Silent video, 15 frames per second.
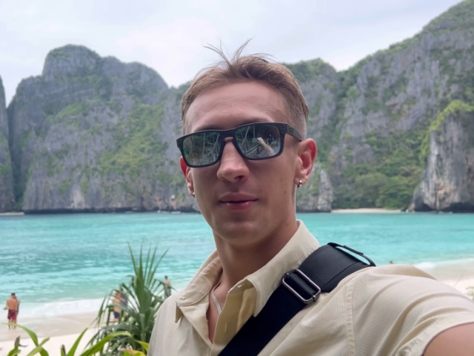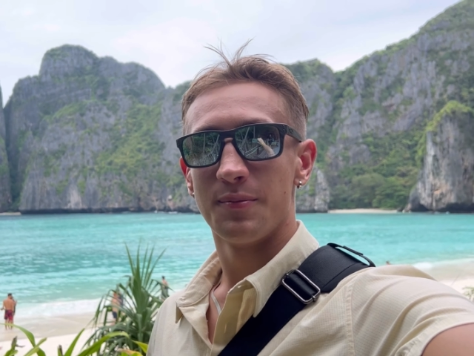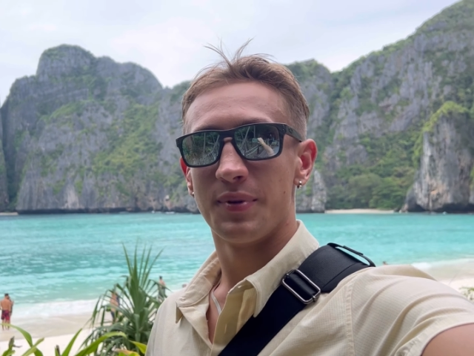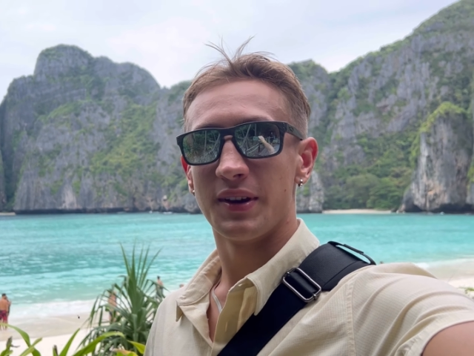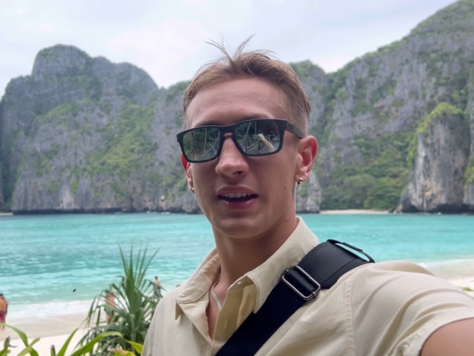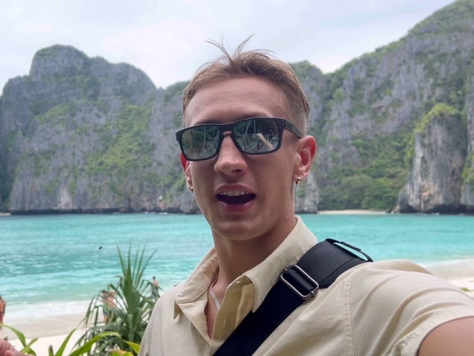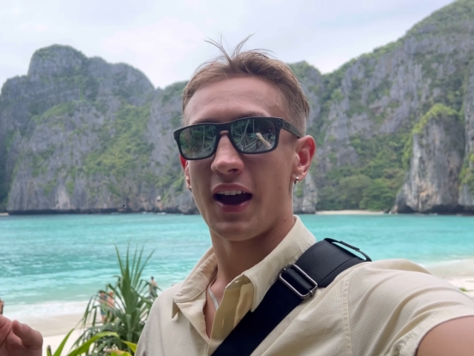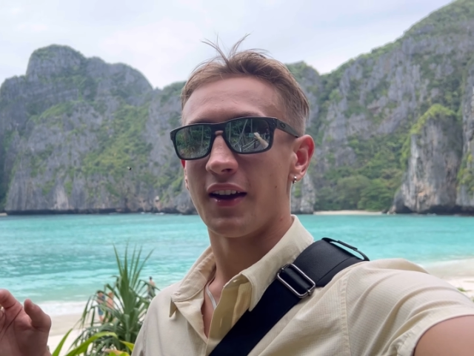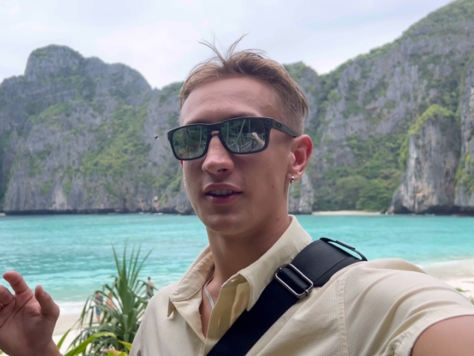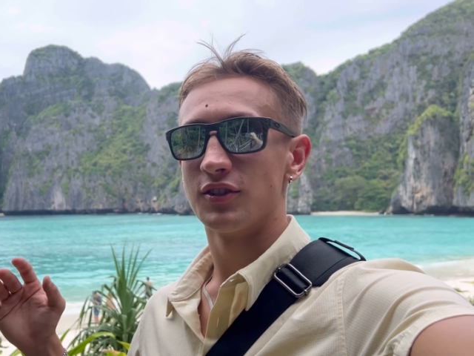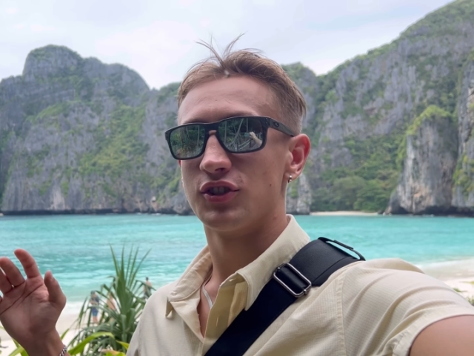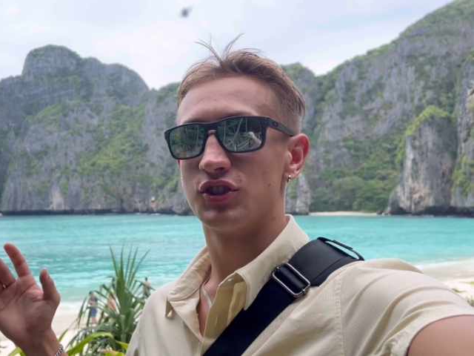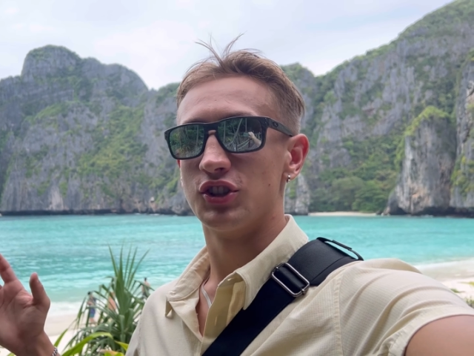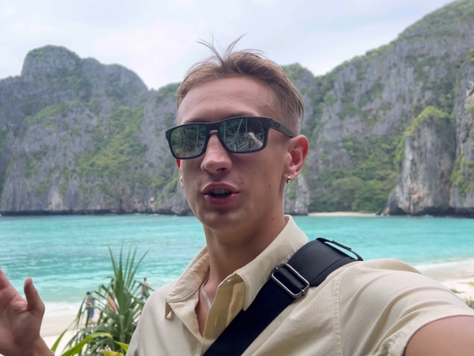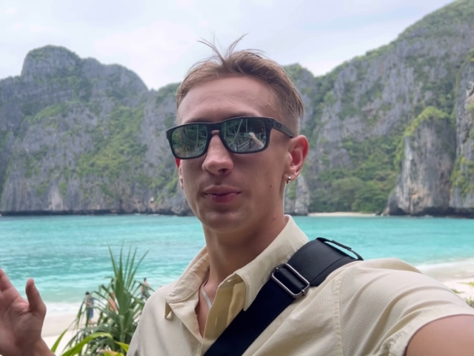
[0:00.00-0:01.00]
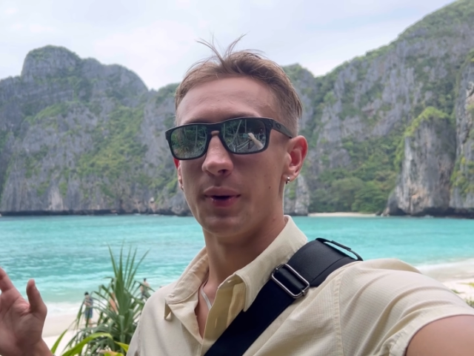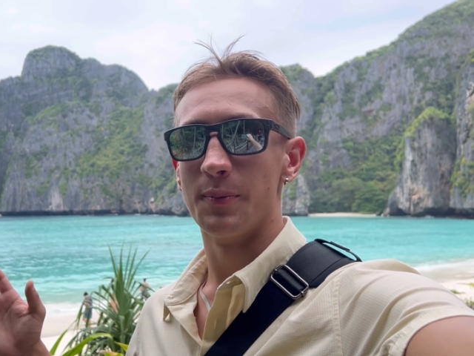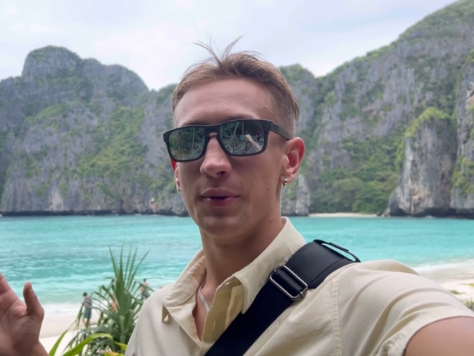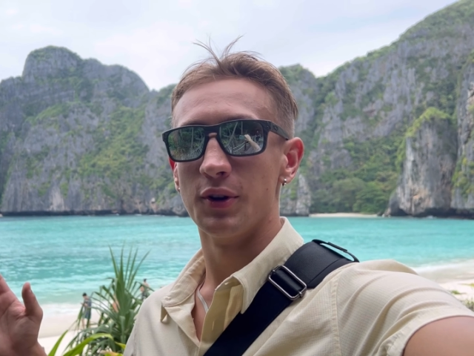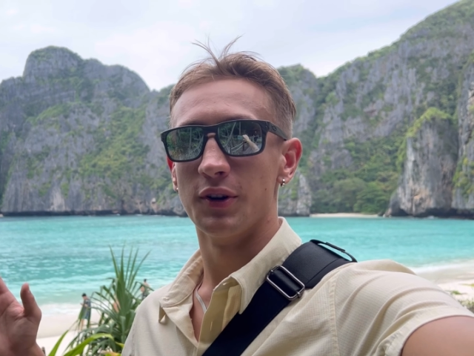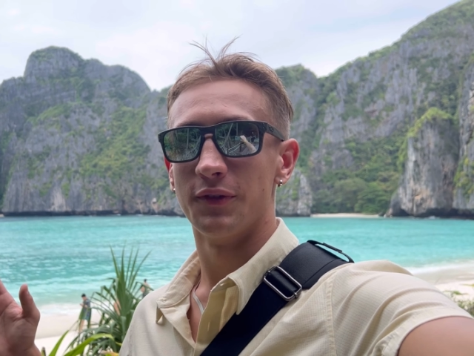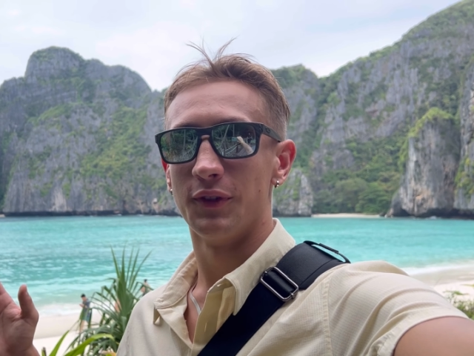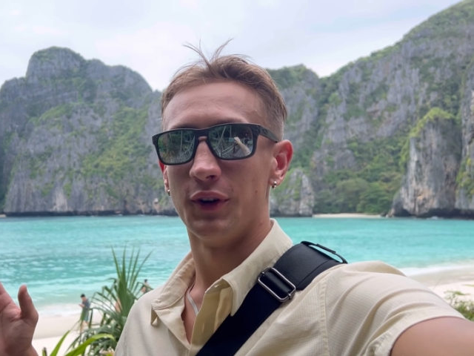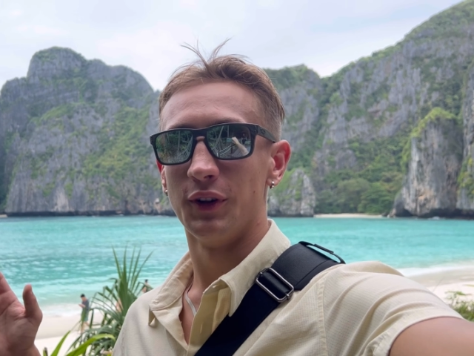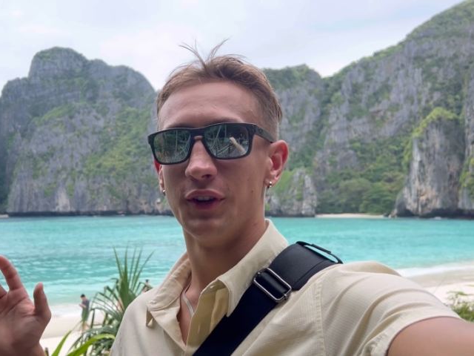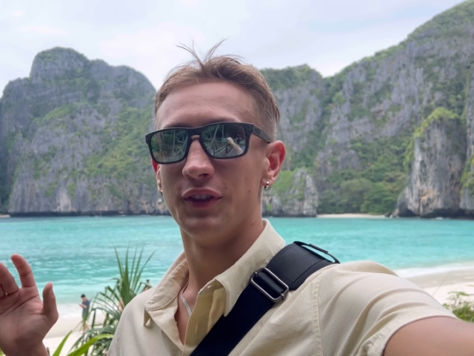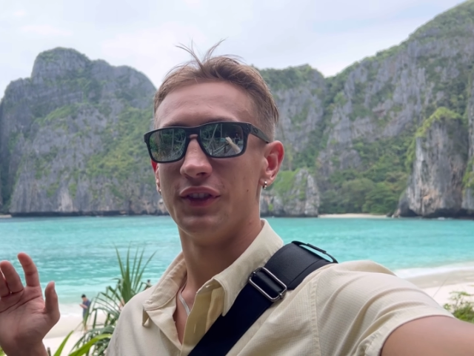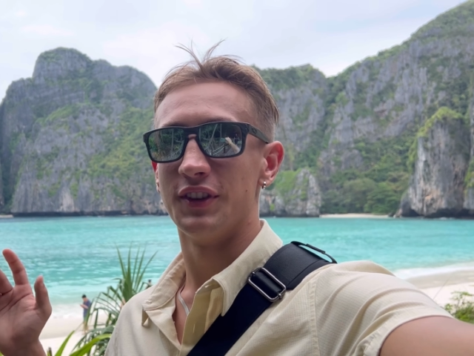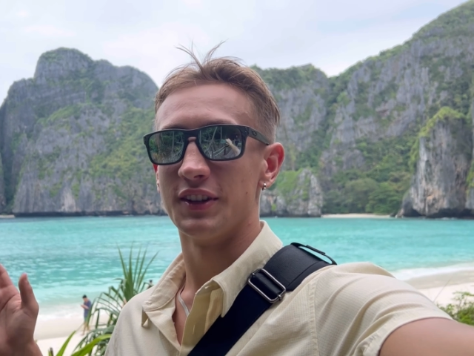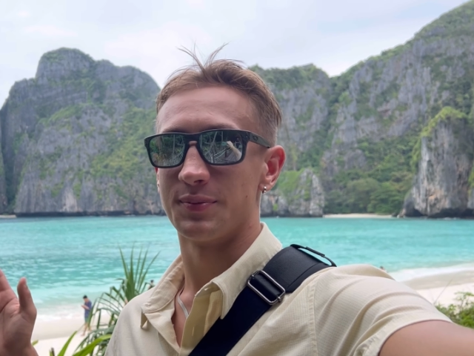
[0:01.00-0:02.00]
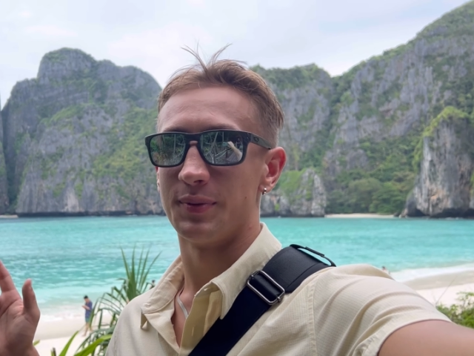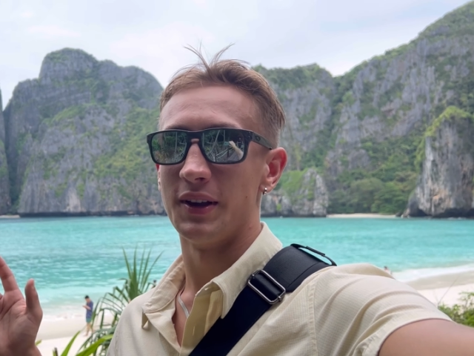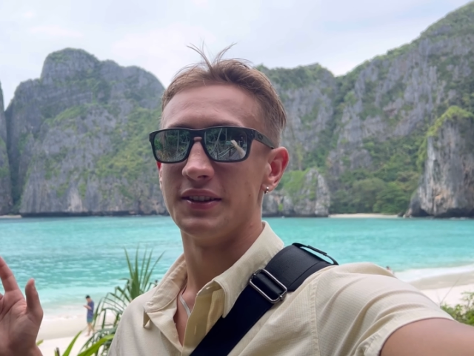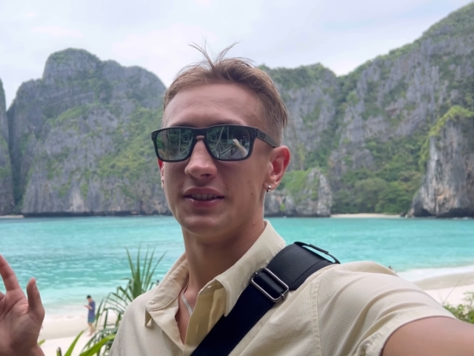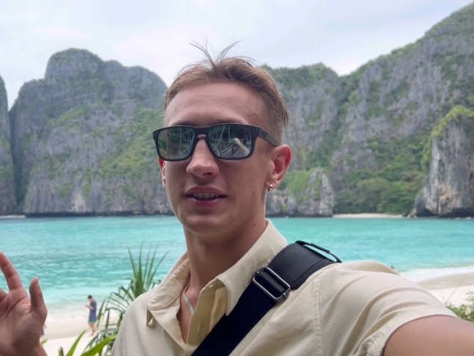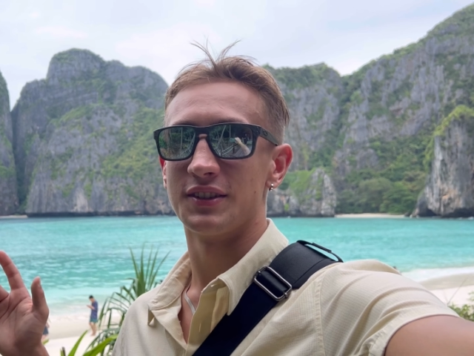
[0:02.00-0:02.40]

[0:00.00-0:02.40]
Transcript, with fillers: But yeah, super beautiful. This place